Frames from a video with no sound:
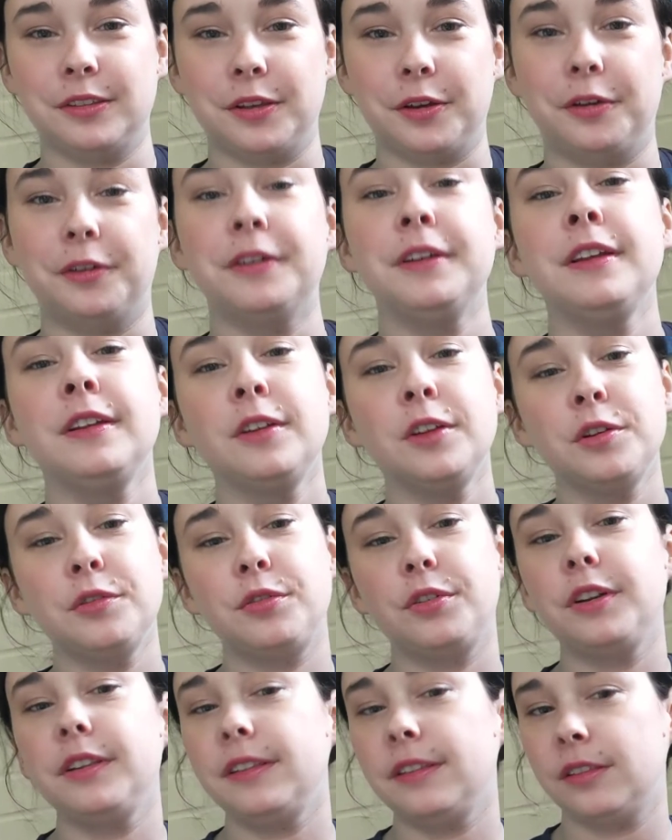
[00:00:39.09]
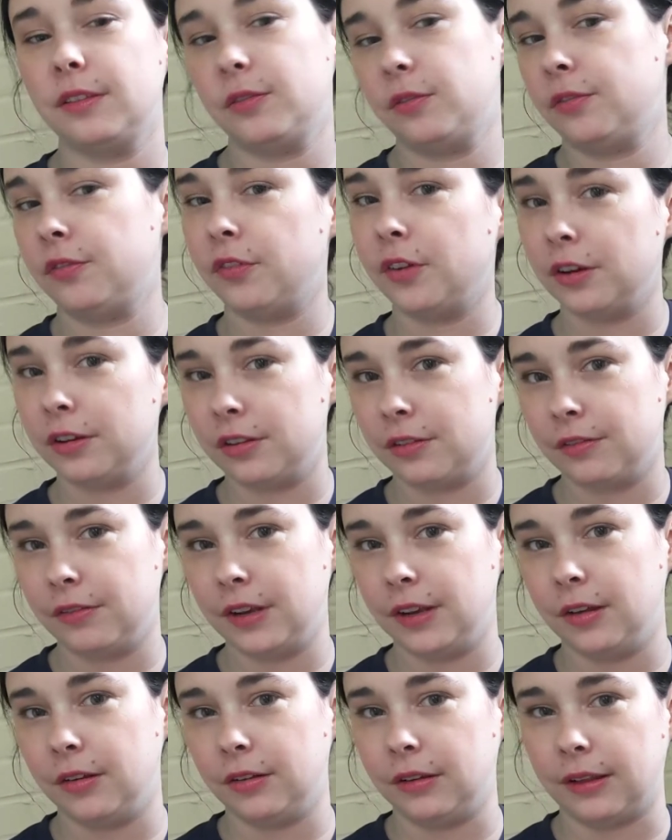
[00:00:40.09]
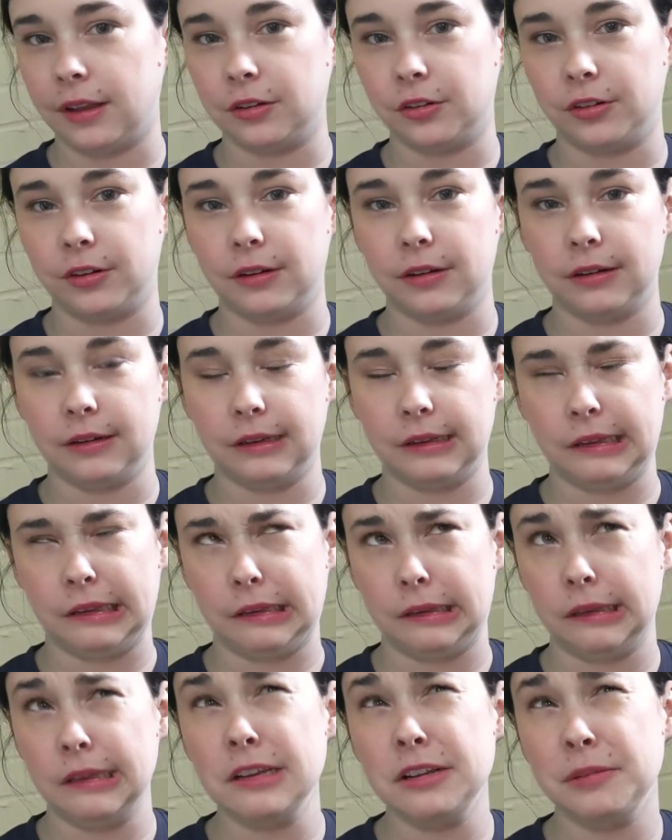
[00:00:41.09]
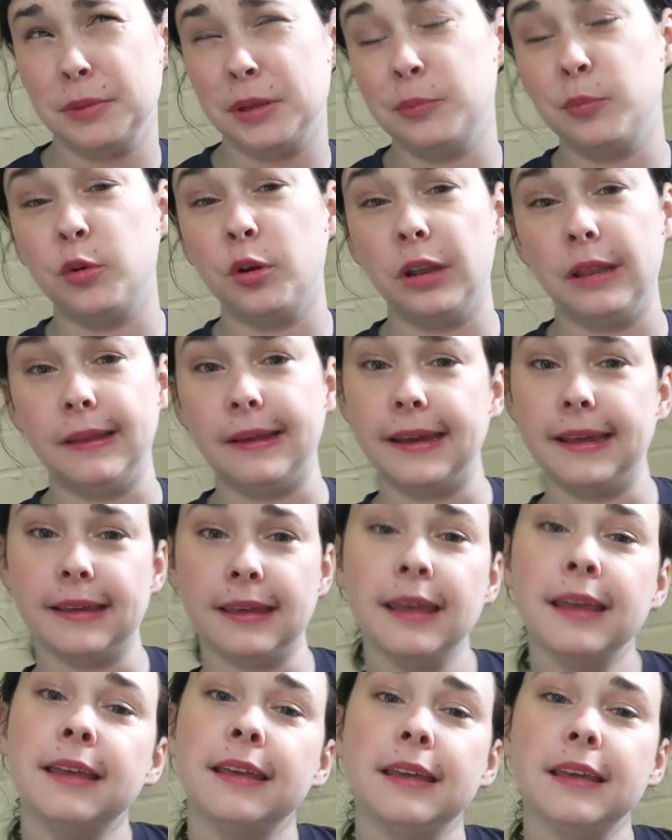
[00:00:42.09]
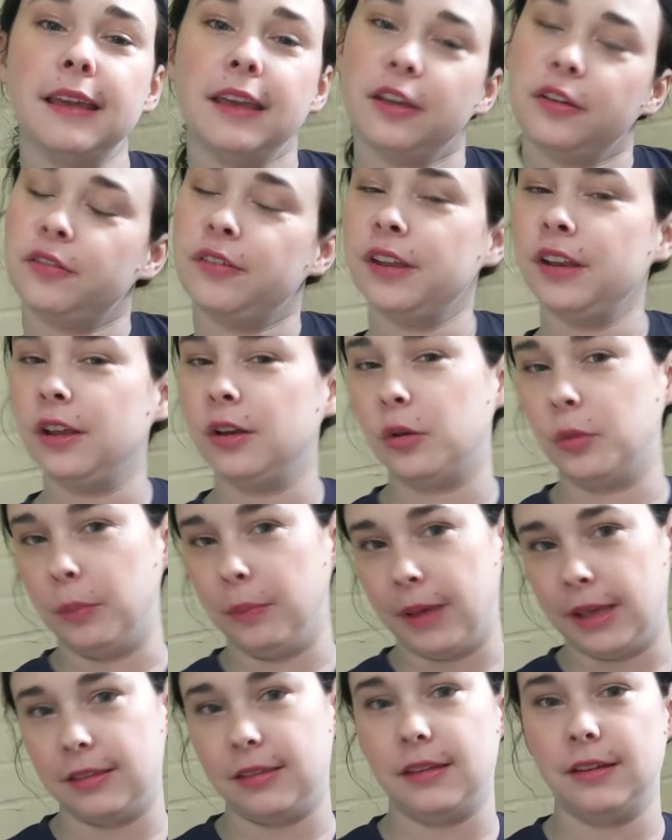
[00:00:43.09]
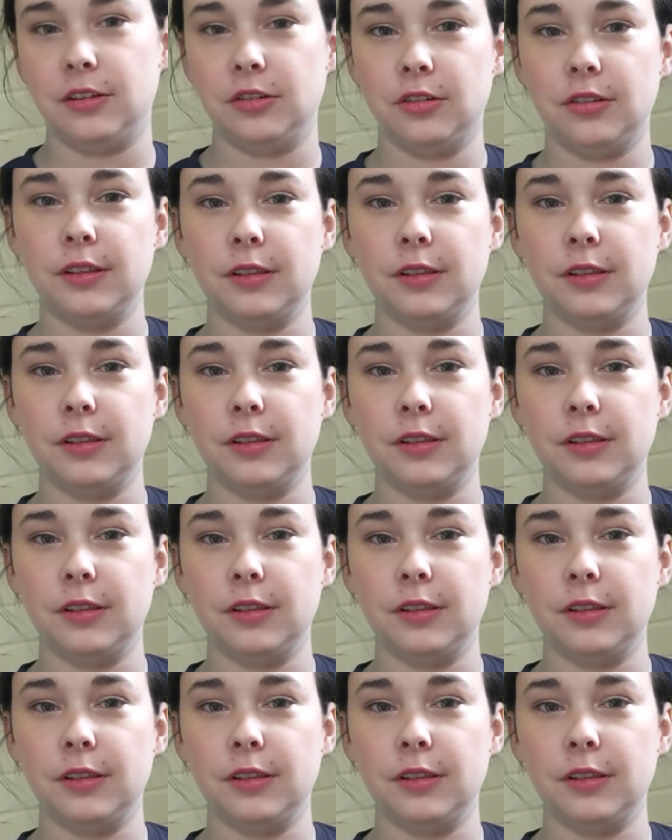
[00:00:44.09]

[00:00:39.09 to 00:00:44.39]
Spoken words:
So for this first video lecture, it's going to be more like a video message.